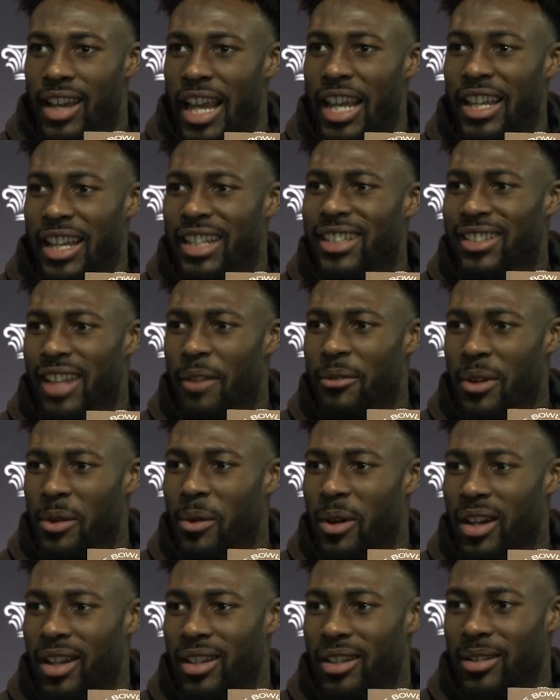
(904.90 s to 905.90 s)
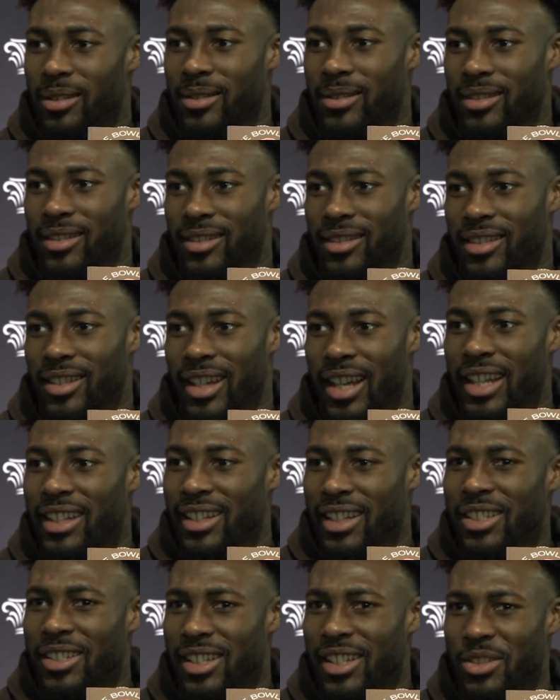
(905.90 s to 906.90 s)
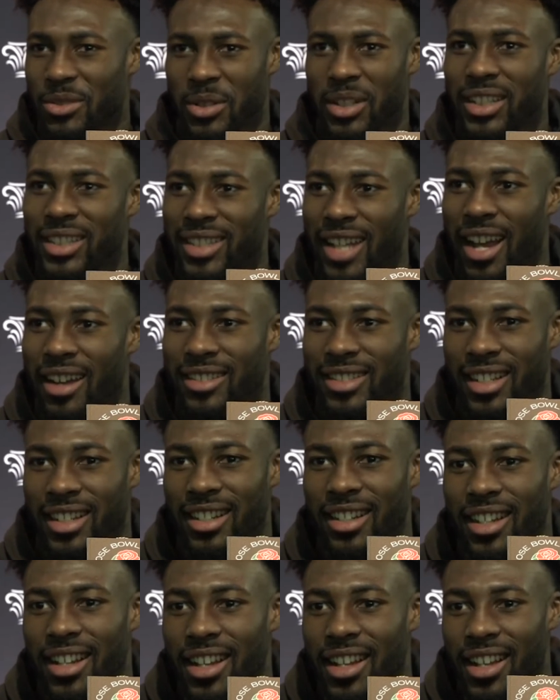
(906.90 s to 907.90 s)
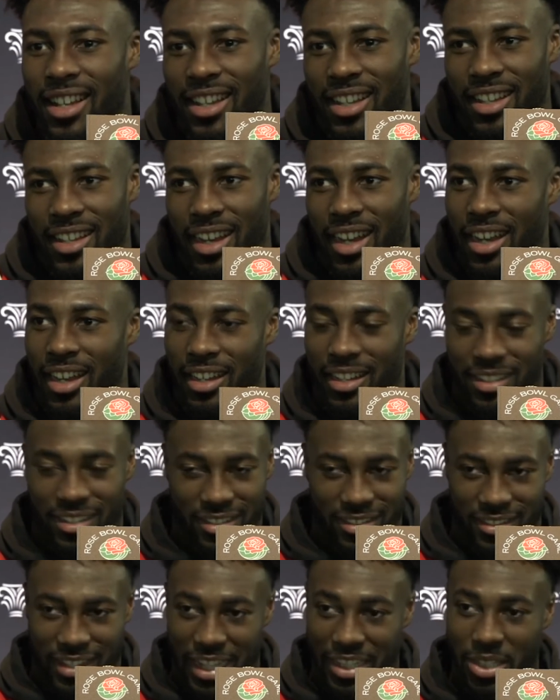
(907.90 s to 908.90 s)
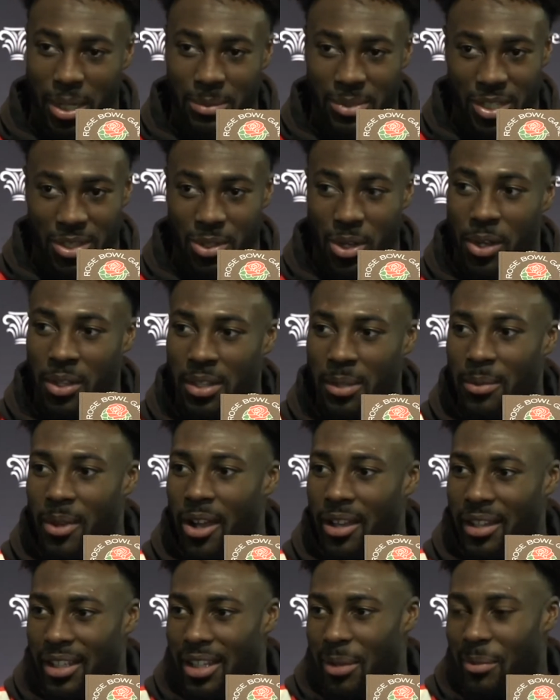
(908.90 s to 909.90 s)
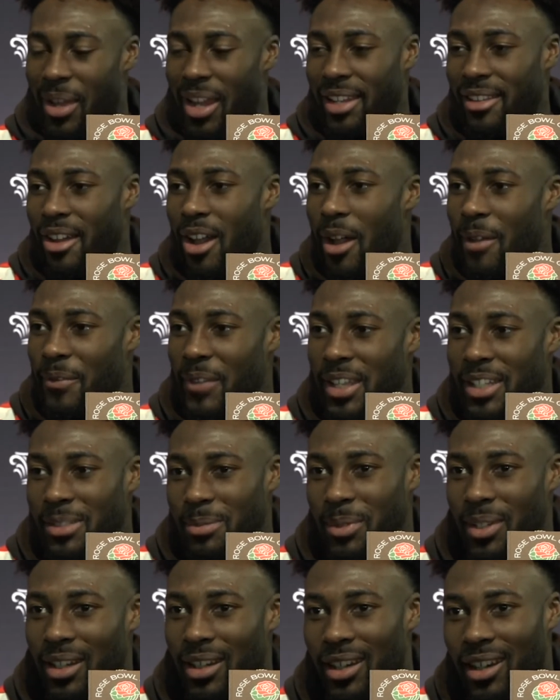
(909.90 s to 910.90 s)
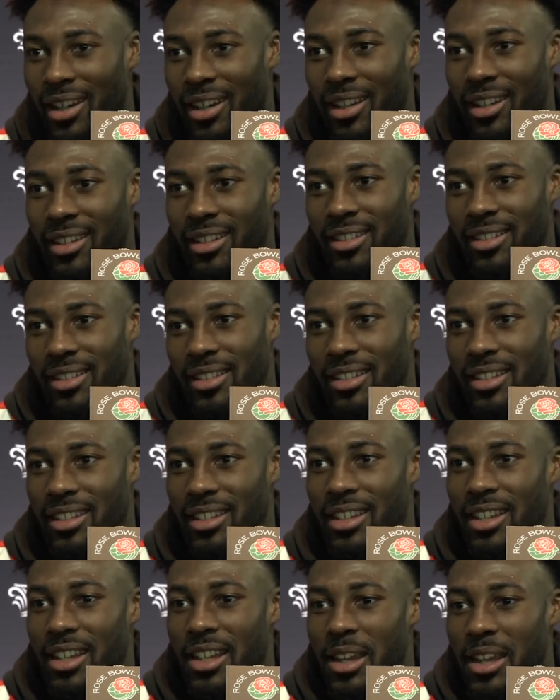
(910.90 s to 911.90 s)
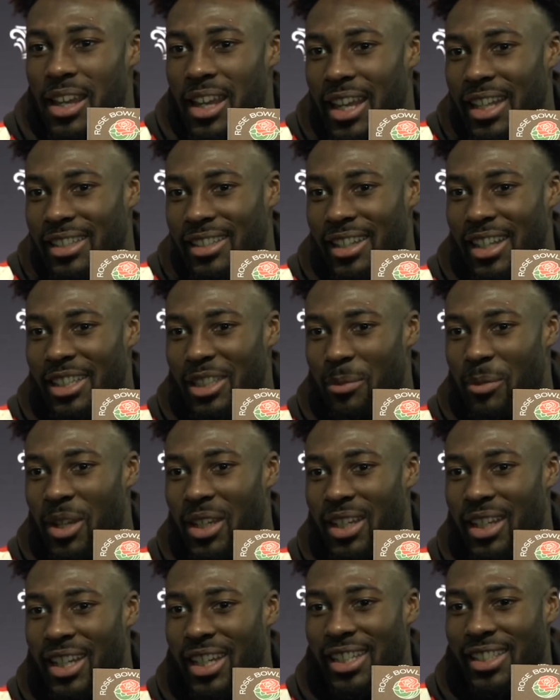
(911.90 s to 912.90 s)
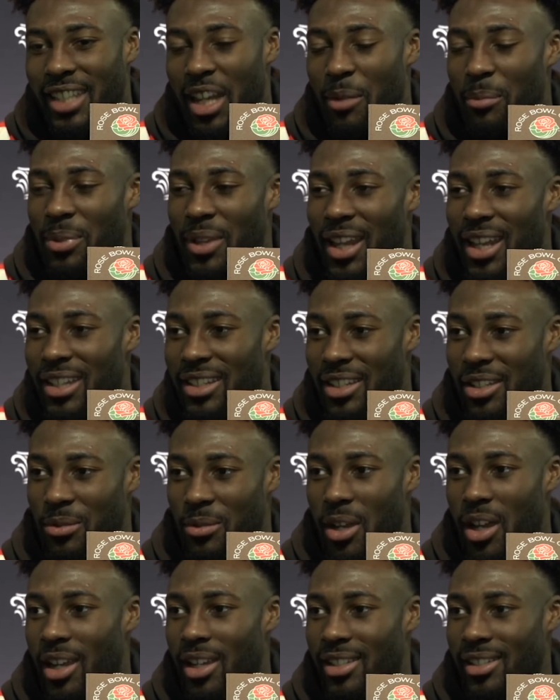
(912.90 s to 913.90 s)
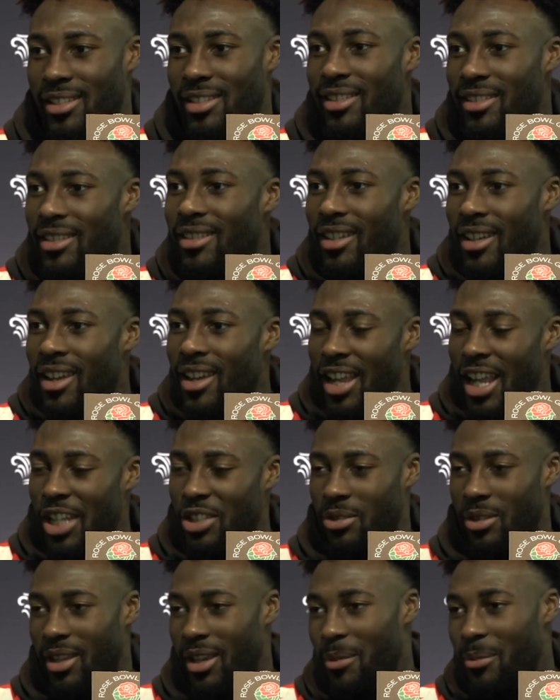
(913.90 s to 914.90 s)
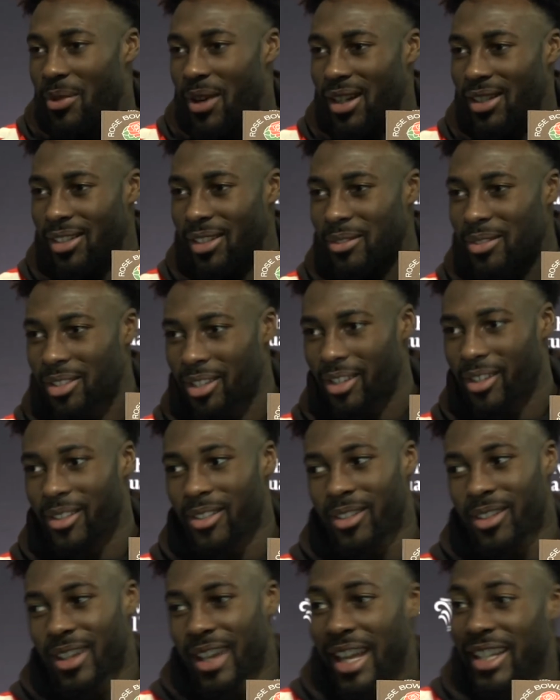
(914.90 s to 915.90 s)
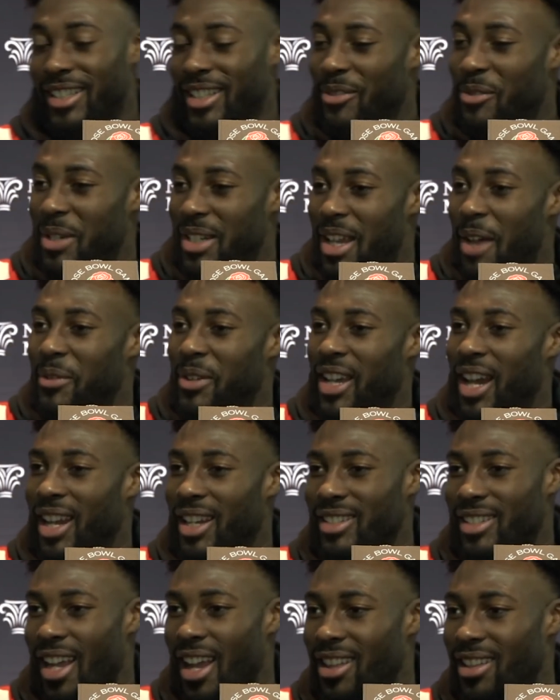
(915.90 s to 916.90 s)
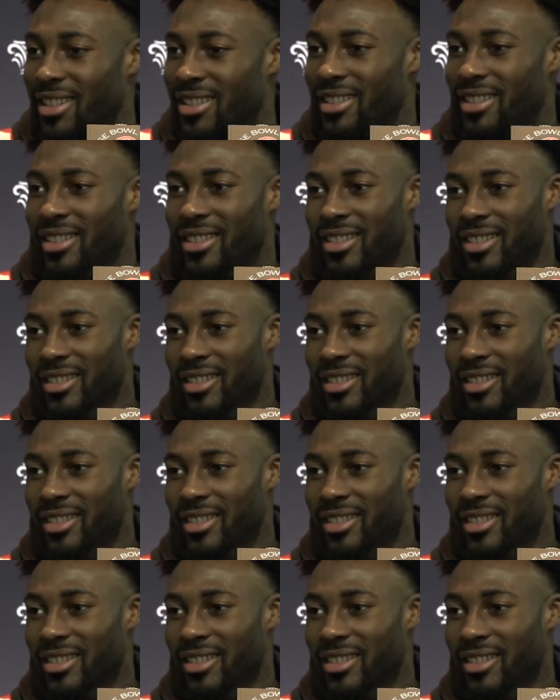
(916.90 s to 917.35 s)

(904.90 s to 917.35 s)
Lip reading: He's definitely one of them. He's really talented in terms of throwing the ball and commanding the offense, but his ability to extend plays as well is really impressive. So we definitely got a challenge.